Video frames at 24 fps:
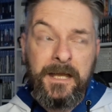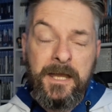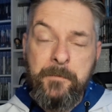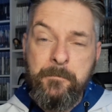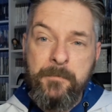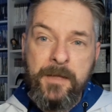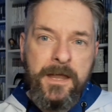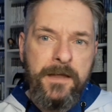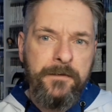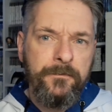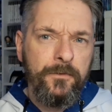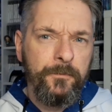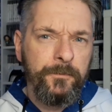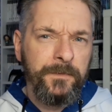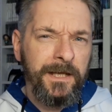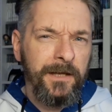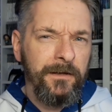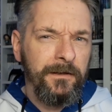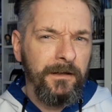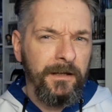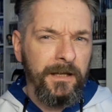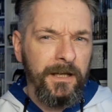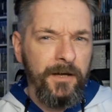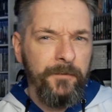It may have come
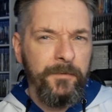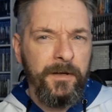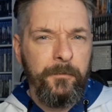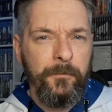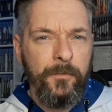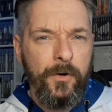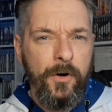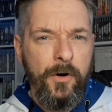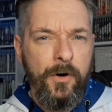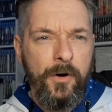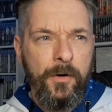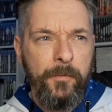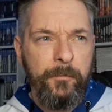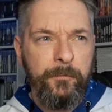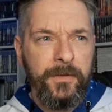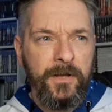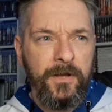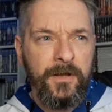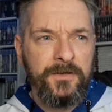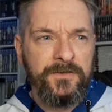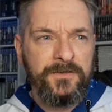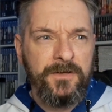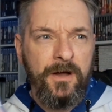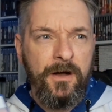down a little bit more
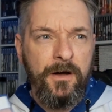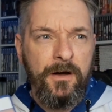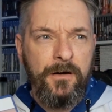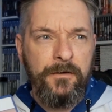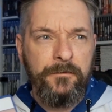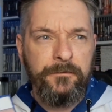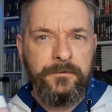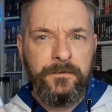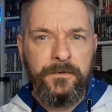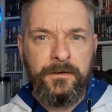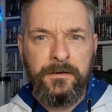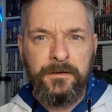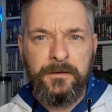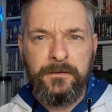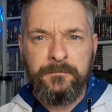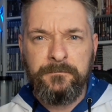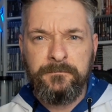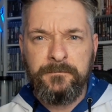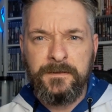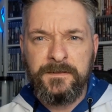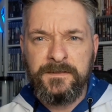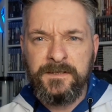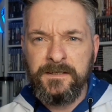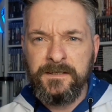because of the
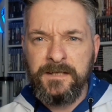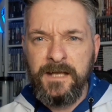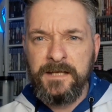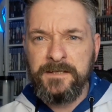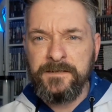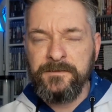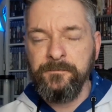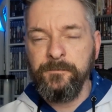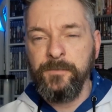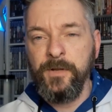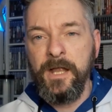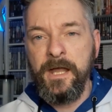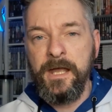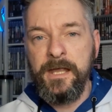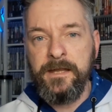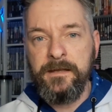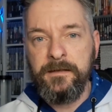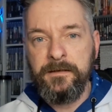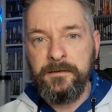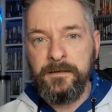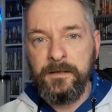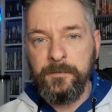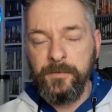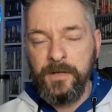Days of
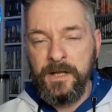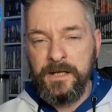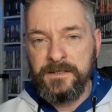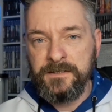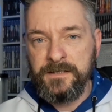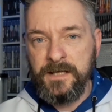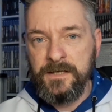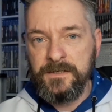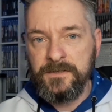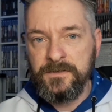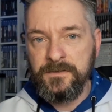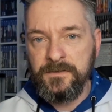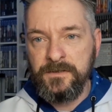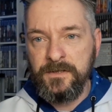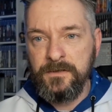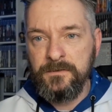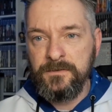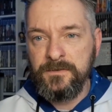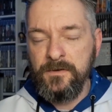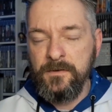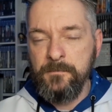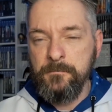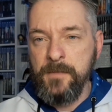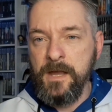Play that PlayStation do,
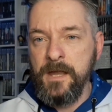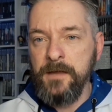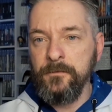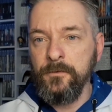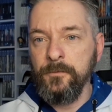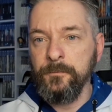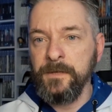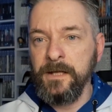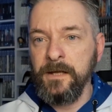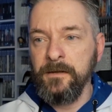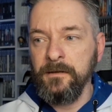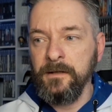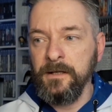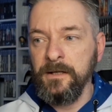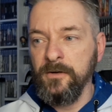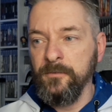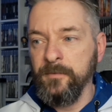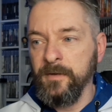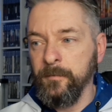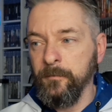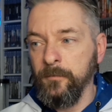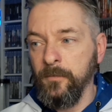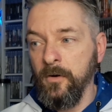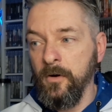so it may have come down a little
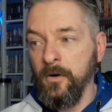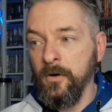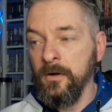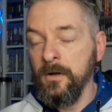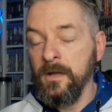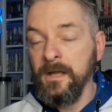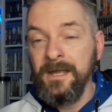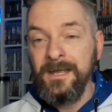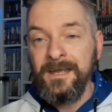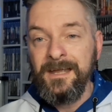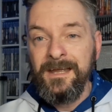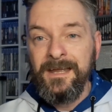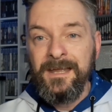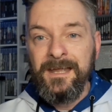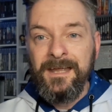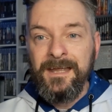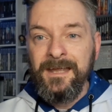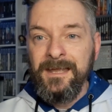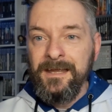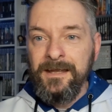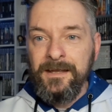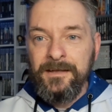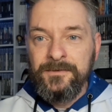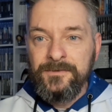bit more.
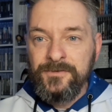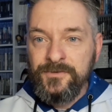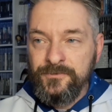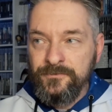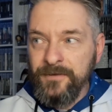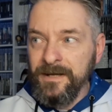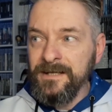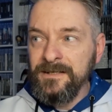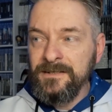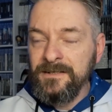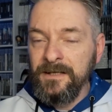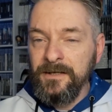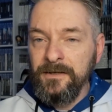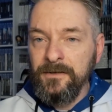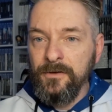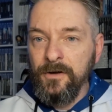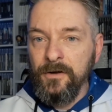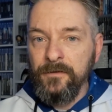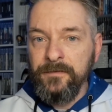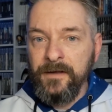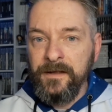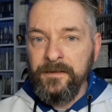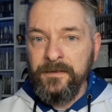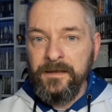Strangely
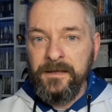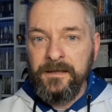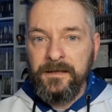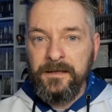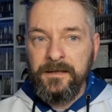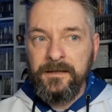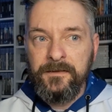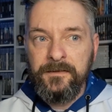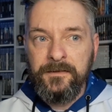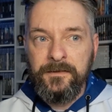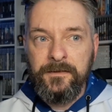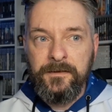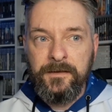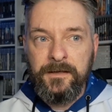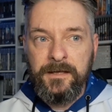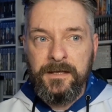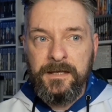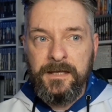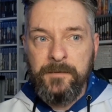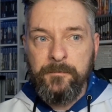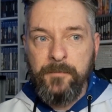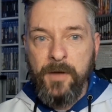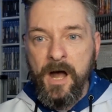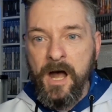enough, I think
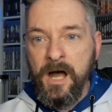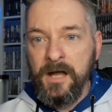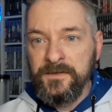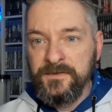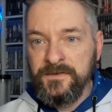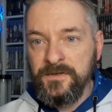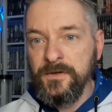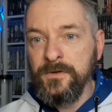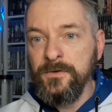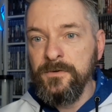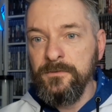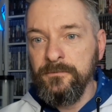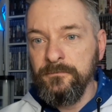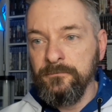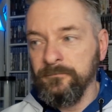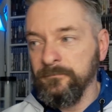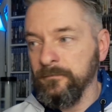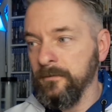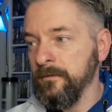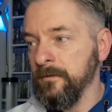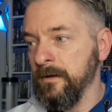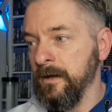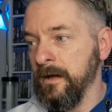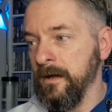the Part 2
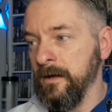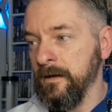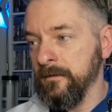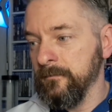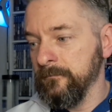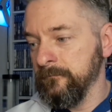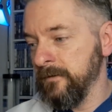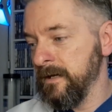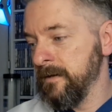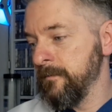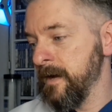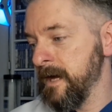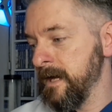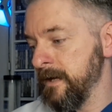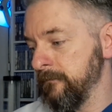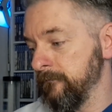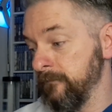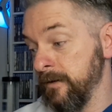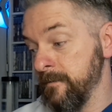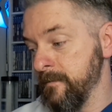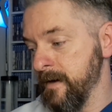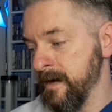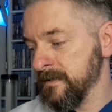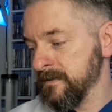
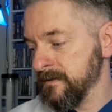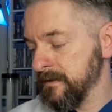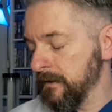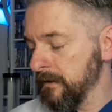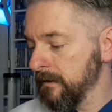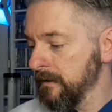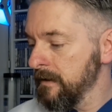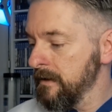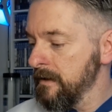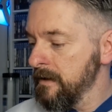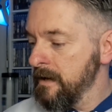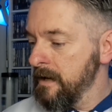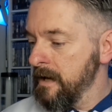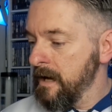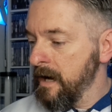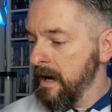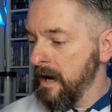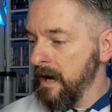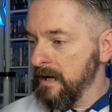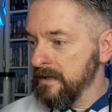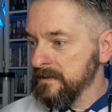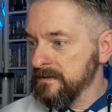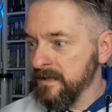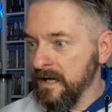remaster
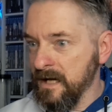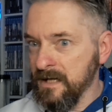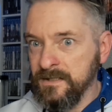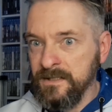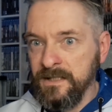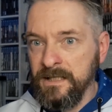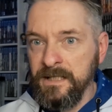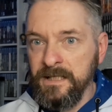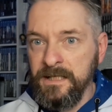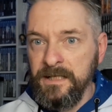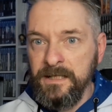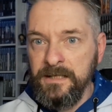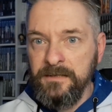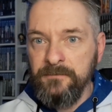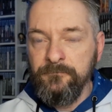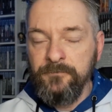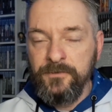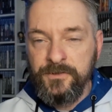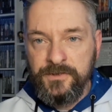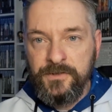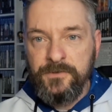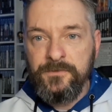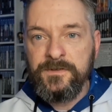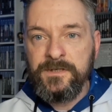has actually
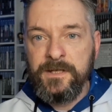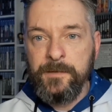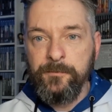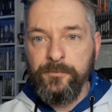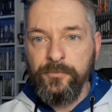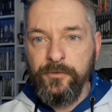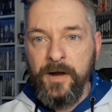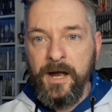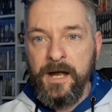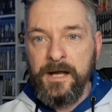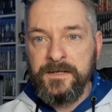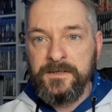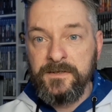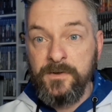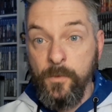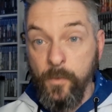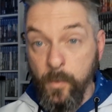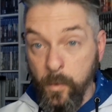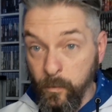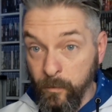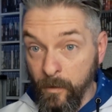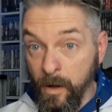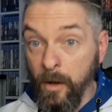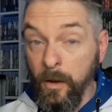reduced in price
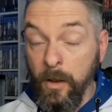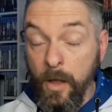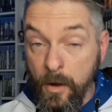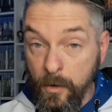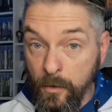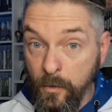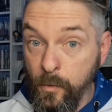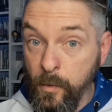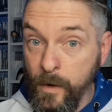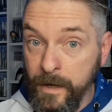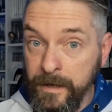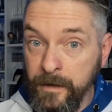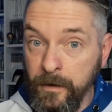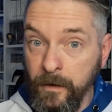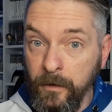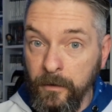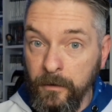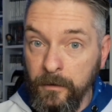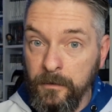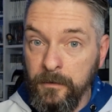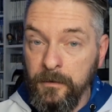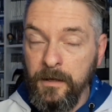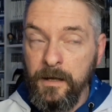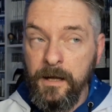a lot quicker
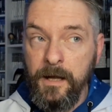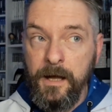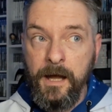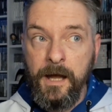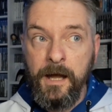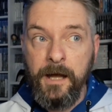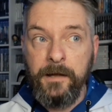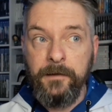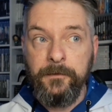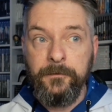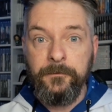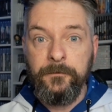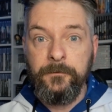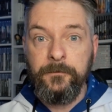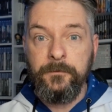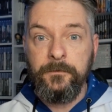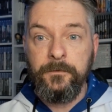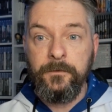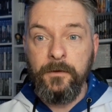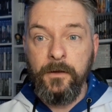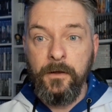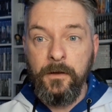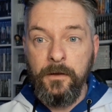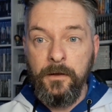and
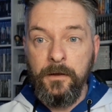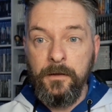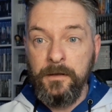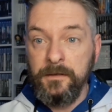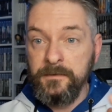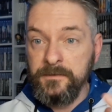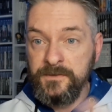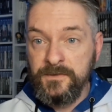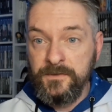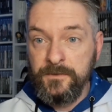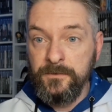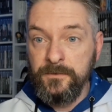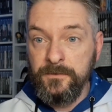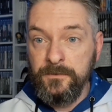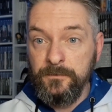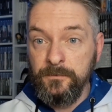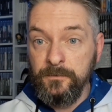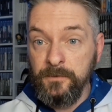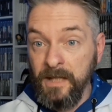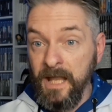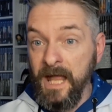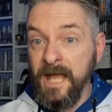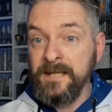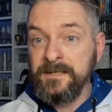to
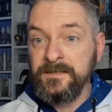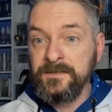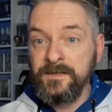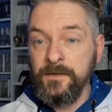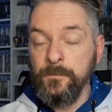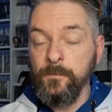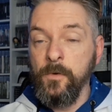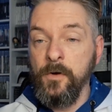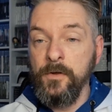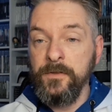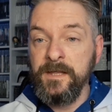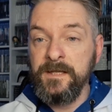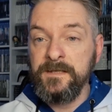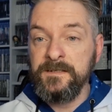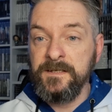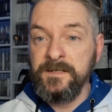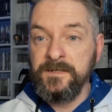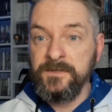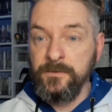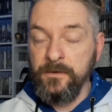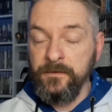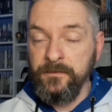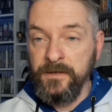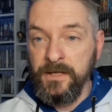less than what this is.
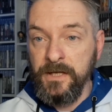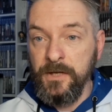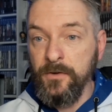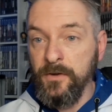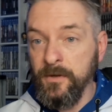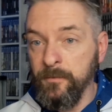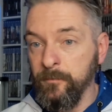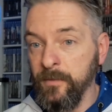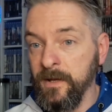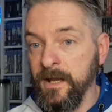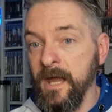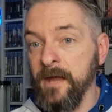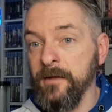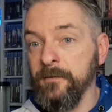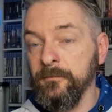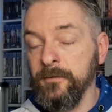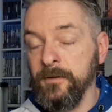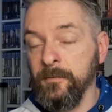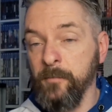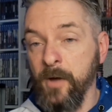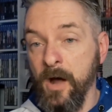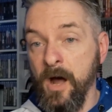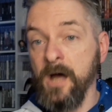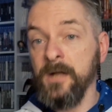So I think you can get
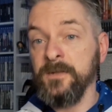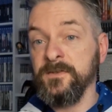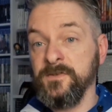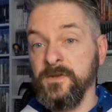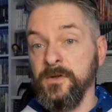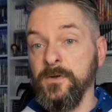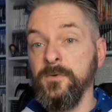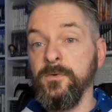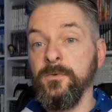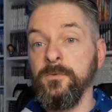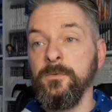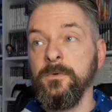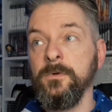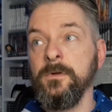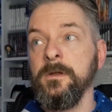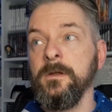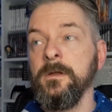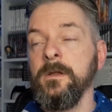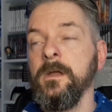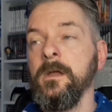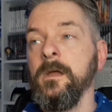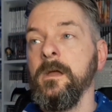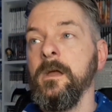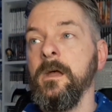the Part 2
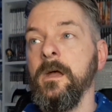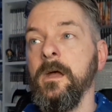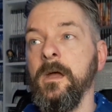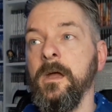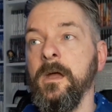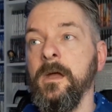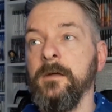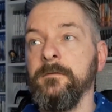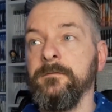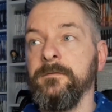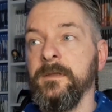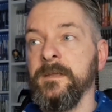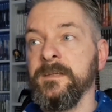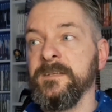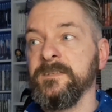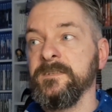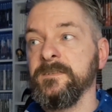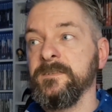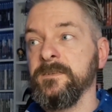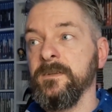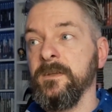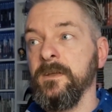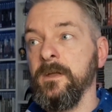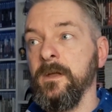of
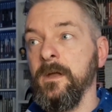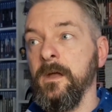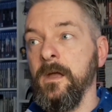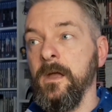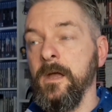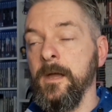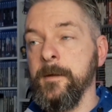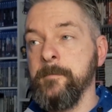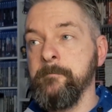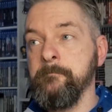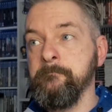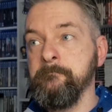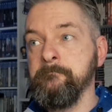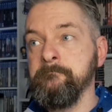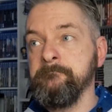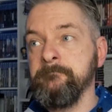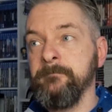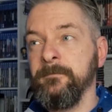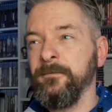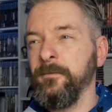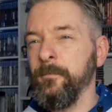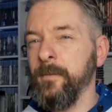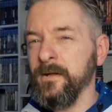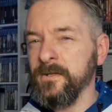this
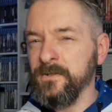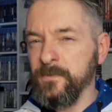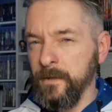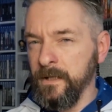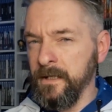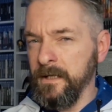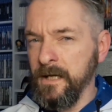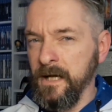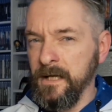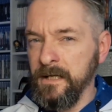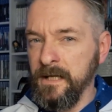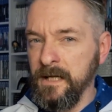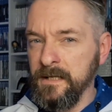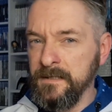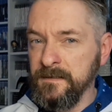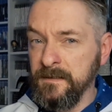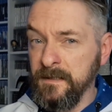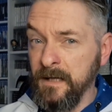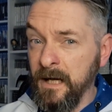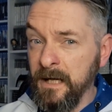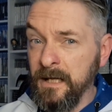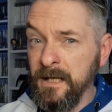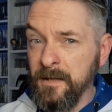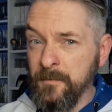for about
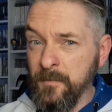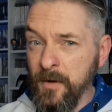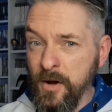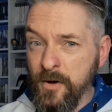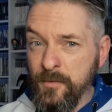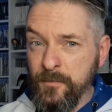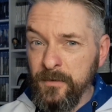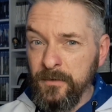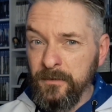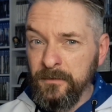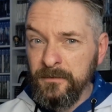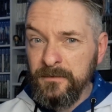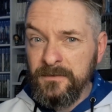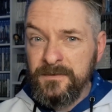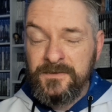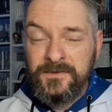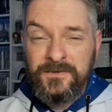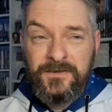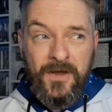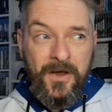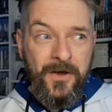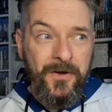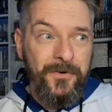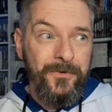$29.99 at the moment.
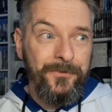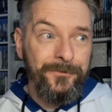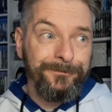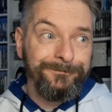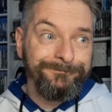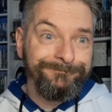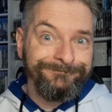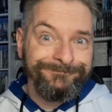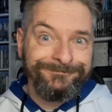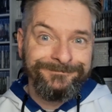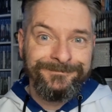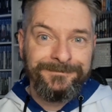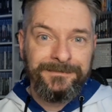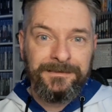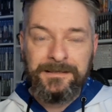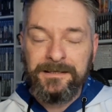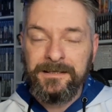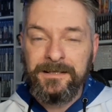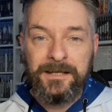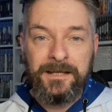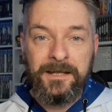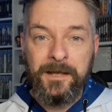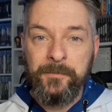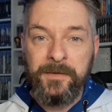So,
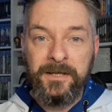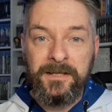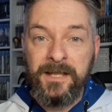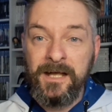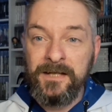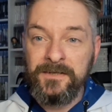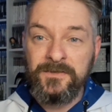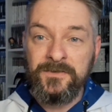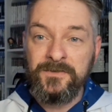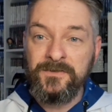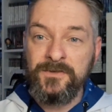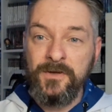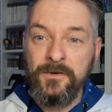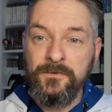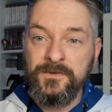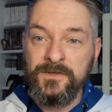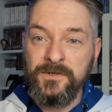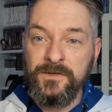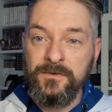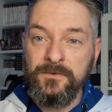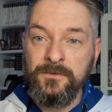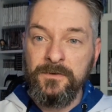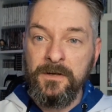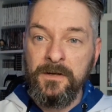I mean, that just shows
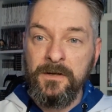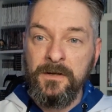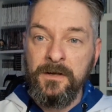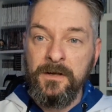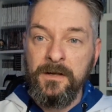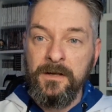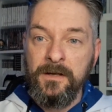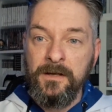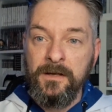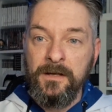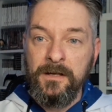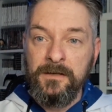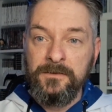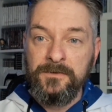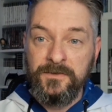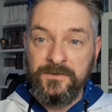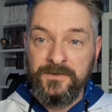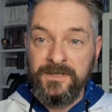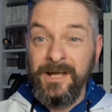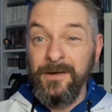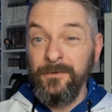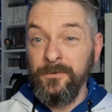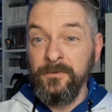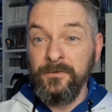you
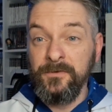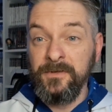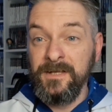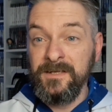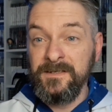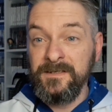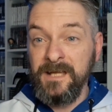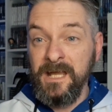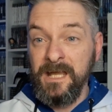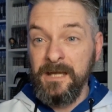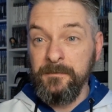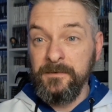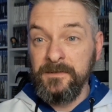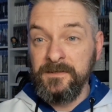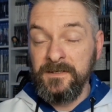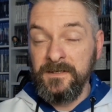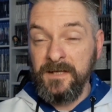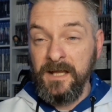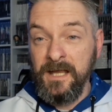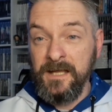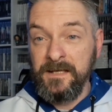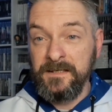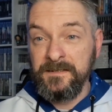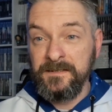just how good this game is, I
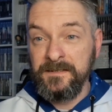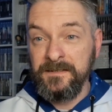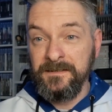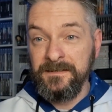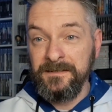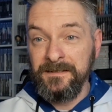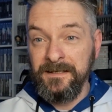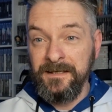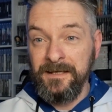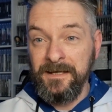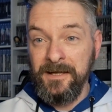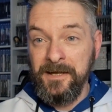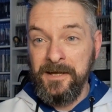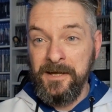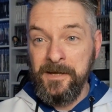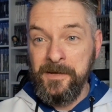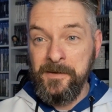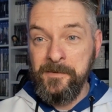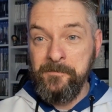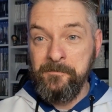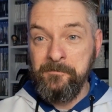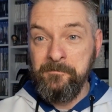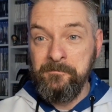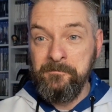guess,
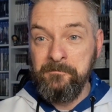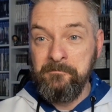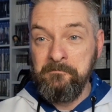and